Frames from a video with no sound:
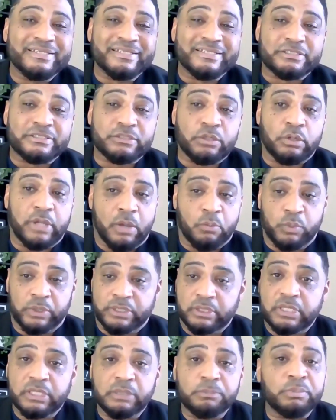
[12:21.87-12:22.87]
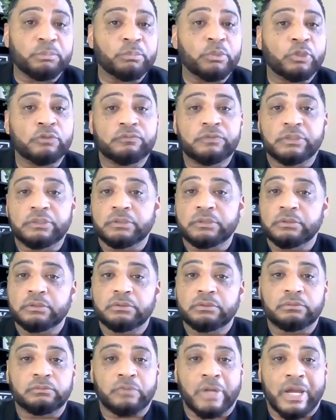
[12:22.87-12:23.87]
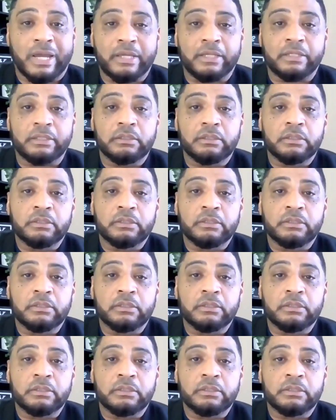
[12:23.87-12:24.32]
so that we can keep it moving, right?